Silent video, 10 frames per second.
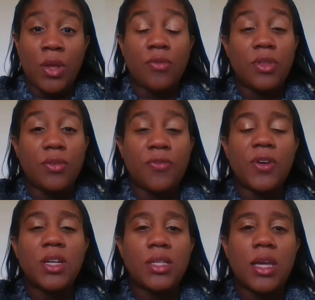For the
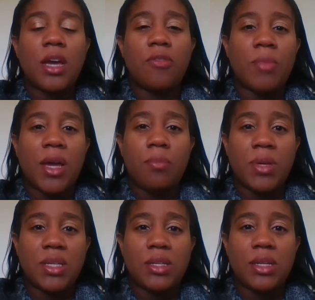first year of my
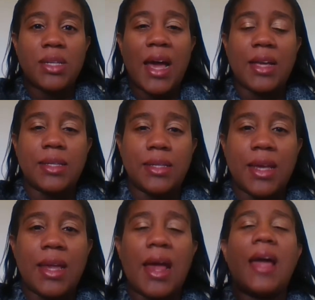business, I
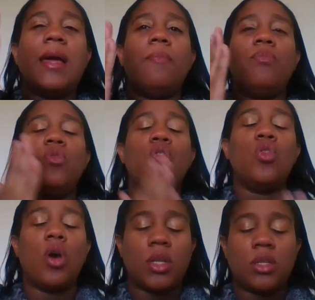said I am
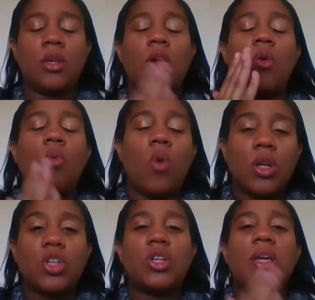not
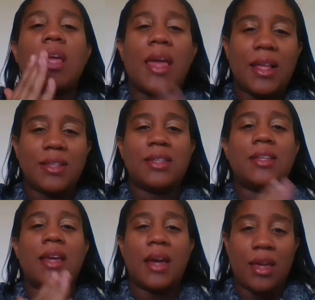watching
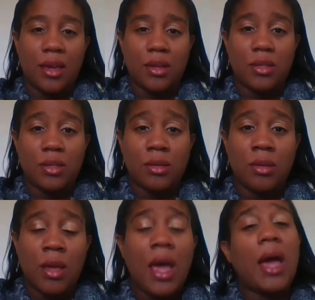NCIS.
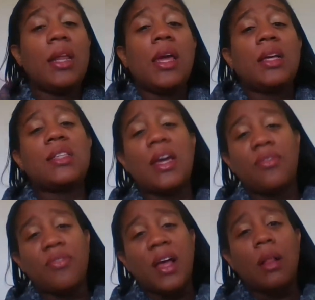And yes, I
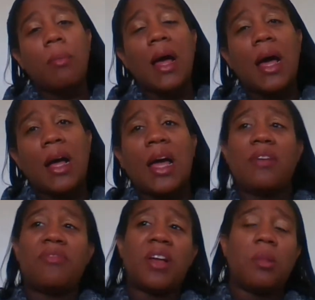fell back,
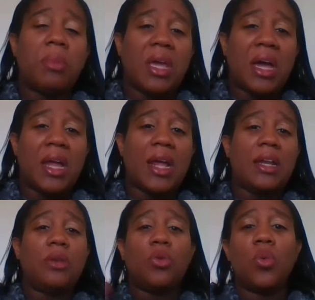I fell behind, I
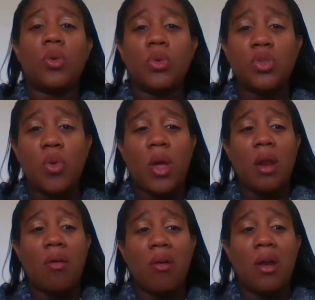didn't know what was
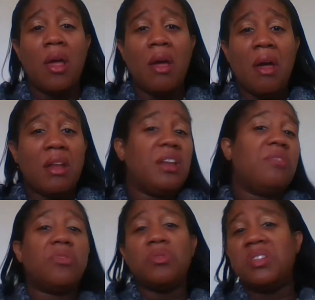going on. Didn't
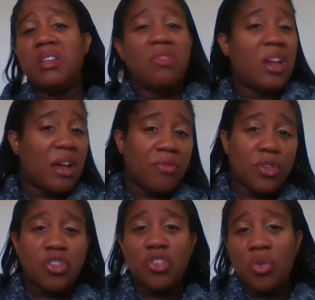even know Ziva left the
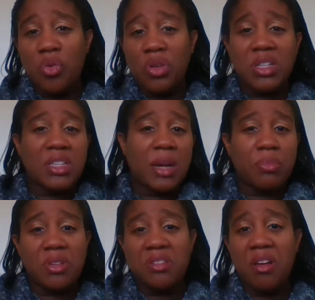show, this
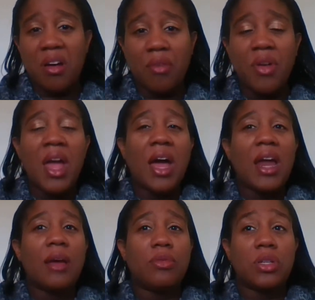type of stuff.
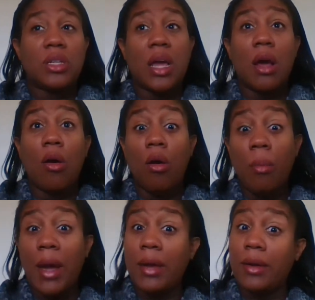And I was just like, oh
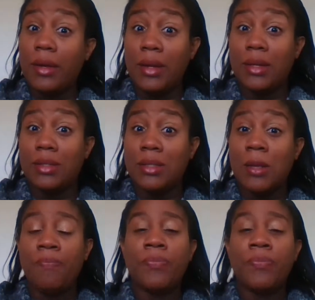my goodness.